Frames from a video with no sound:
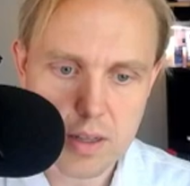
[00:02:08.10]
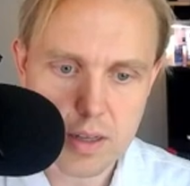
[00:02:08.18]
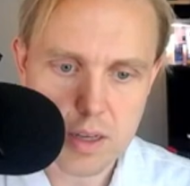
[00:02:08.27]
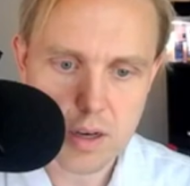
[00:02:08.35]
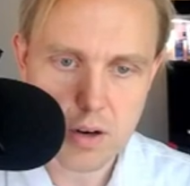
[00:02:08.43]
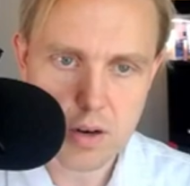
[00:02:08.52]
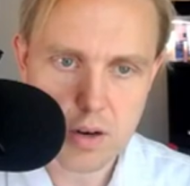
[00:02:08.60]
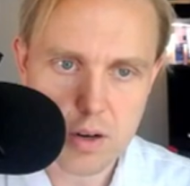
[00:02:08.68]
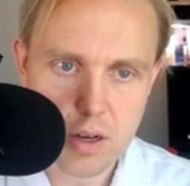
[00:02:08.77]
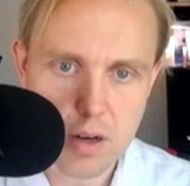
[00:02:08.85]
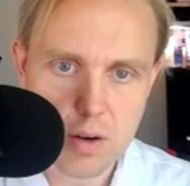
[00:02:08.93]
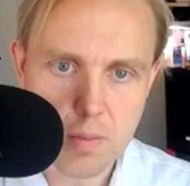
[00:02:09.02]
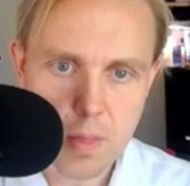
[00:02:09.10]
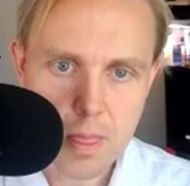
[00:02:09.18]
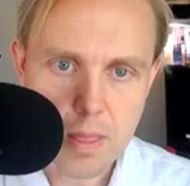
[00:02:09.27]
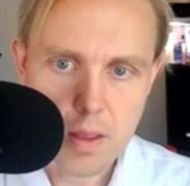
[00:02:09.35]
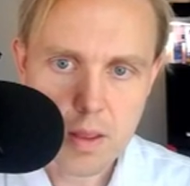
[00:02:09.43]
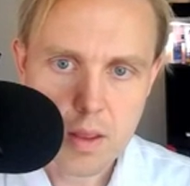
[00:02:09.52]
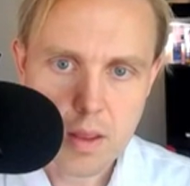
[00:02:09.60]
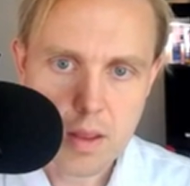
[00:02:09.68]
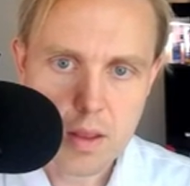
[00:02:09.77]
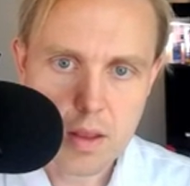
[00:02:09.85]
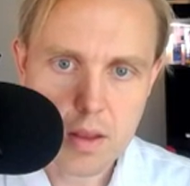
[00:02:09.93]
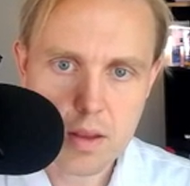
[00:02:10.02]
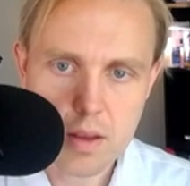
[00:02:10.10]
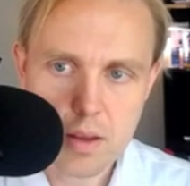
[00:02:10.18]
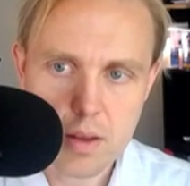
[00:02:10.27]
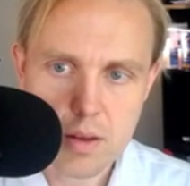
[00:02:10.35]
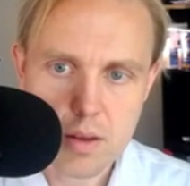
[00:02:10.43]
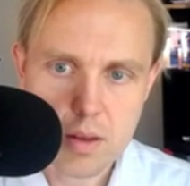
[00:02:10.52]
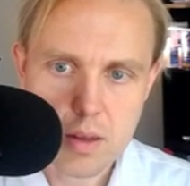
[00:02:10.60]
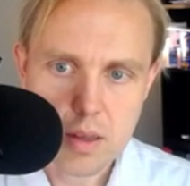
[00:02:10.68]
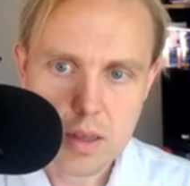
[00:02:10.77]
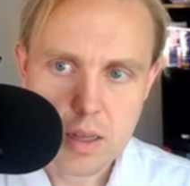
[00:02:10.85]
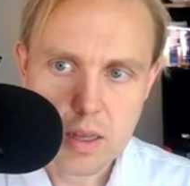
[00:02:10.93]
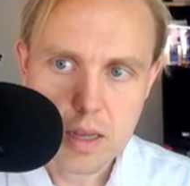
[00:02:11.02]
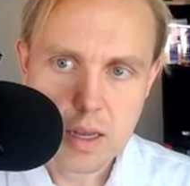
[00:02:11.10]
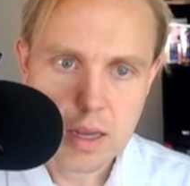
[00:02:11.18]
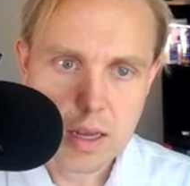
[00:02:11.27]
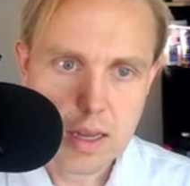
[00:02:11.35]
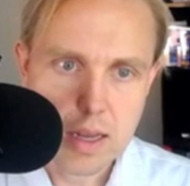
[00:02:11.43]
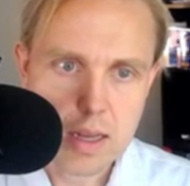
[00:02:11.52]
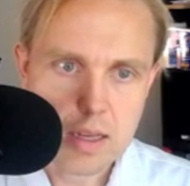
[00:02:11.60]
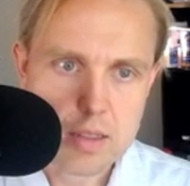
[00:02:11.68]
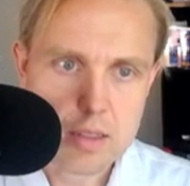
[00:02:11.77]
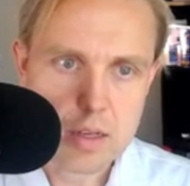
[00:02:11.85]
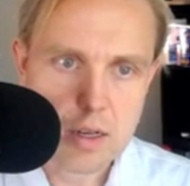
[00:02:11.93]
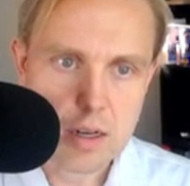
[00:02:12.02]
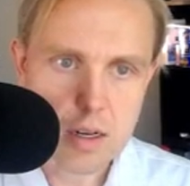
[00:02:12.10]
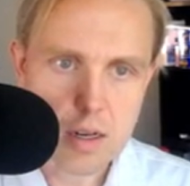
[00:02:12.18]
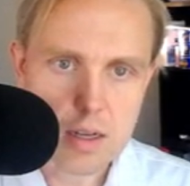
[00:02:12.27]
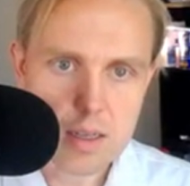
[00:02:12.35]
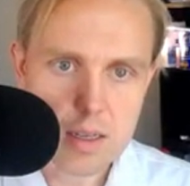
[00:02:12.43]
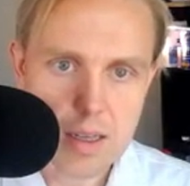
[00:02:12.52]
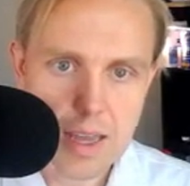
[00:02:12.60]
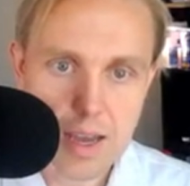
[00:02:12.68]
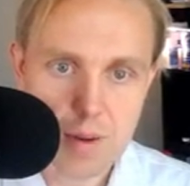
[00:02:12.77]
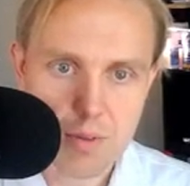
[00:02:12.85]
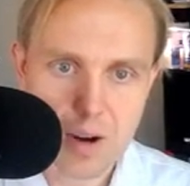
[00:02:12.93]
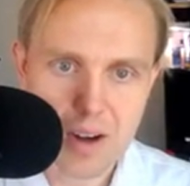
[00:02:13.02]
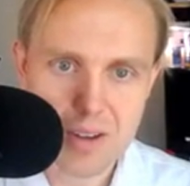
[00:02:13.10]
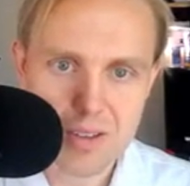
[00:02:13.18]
here. Here you go. And yeah, Browns